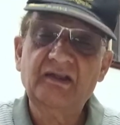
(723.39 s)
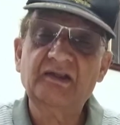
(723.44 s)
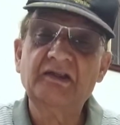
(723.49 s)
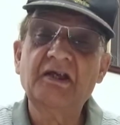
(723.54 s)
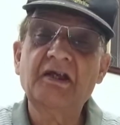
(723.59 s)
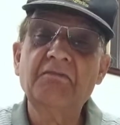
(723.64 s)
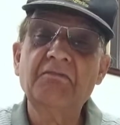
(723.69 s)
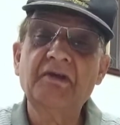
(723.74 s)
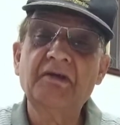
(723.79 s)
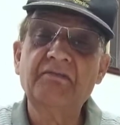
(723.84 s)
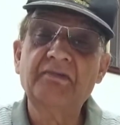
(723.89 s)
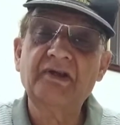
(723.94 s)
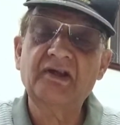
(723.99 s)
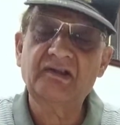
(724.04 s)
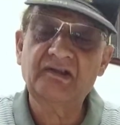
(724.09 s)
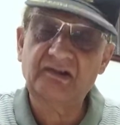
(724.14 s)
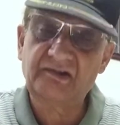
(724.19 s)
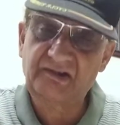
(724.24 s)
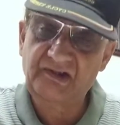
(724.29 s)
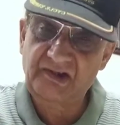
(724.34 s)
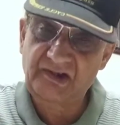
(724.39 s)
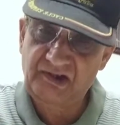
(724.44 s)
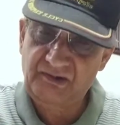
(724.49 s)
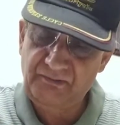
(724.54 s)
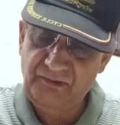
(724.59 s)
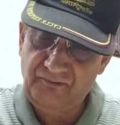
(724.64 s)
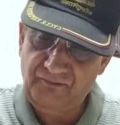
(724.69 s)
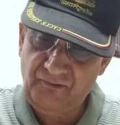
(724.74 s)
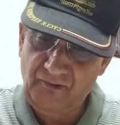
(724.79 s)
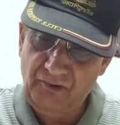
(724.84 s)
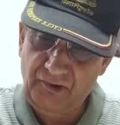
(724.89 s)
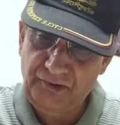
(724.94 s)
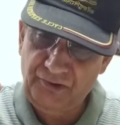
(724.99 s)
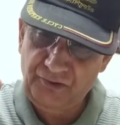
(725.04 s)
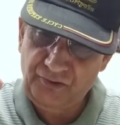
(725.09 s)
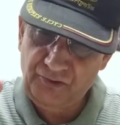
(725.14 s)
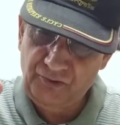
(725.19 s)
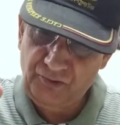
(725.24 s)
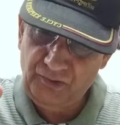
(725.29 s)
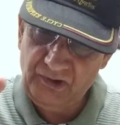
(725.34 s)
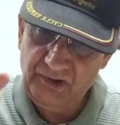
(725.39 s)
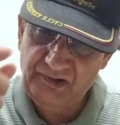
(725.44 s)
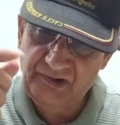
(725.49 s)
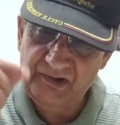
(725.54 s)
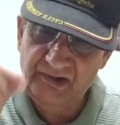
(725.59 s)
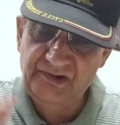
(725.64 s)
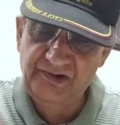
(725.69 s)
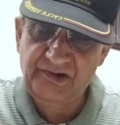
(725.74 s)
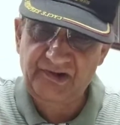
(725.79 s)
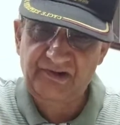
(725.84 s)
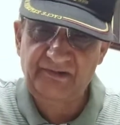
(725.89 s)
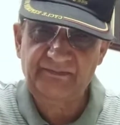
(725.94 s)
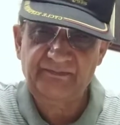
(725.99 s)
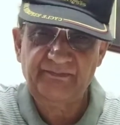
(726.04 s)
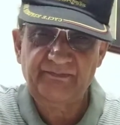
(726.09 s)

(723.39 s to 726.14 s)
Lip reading: There may be other things. Before you do the surgery